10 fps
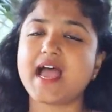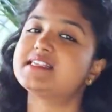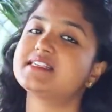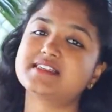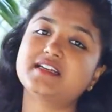
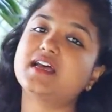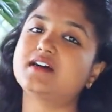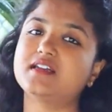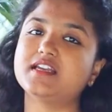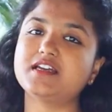As I said
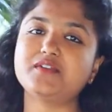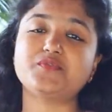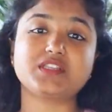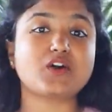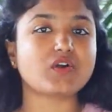earlier,
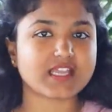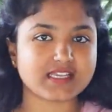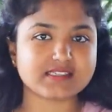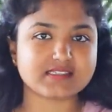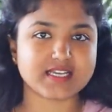without
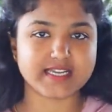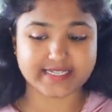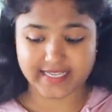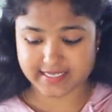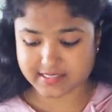yeast,
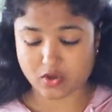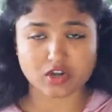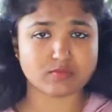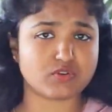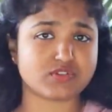it takes
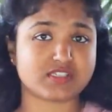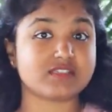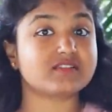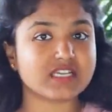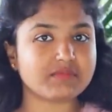almost
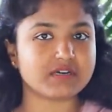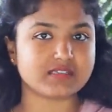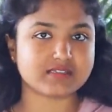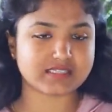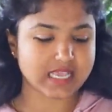3
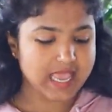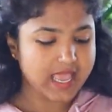months.